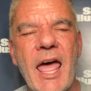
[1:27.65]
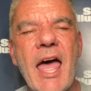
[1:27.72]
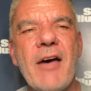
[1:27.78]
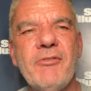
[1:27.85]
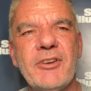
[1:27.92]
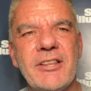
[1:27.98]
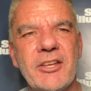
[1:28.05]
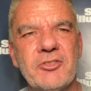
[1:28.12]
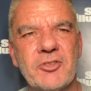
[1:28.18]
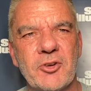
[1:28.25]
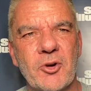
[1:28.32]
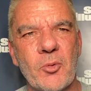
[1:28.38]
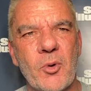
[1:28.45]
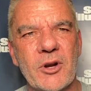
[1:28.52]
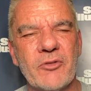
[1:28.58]
avid
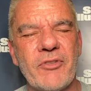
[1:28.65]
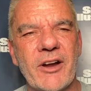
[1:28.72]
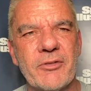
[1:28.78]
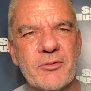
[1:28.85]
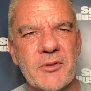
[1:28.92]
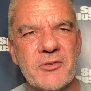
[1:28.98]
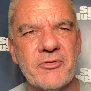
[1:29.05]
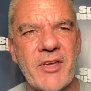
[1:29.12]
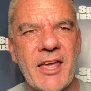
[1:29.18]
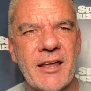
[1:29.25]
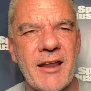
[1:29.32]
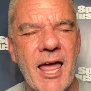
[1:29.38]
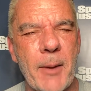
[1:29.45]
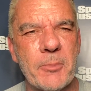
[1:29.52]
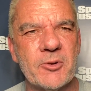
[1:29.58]
listener to 105 Through the
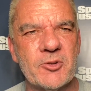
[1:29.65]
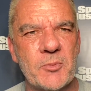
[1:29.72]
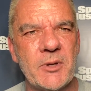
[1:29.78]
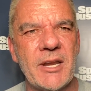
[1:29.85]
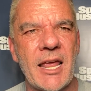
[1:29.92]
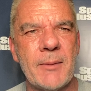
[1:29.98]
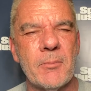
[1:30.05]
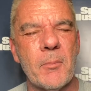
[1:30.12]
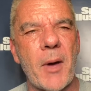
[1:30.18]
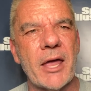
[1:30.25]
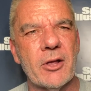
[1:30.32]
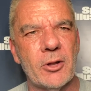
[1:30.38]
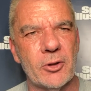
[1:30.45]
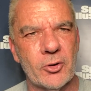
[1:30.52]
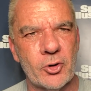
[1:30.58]
Fan happens to be named
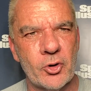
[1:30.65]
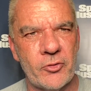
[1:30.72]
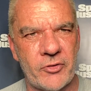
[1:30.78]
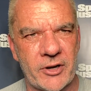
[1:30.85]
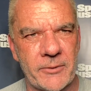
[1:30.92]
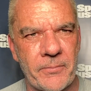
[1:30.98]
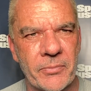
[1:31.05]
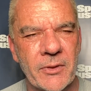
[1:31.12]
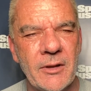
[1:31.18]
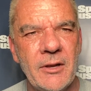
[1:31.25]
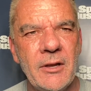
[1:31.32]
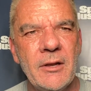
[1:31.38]
Michael Irvin.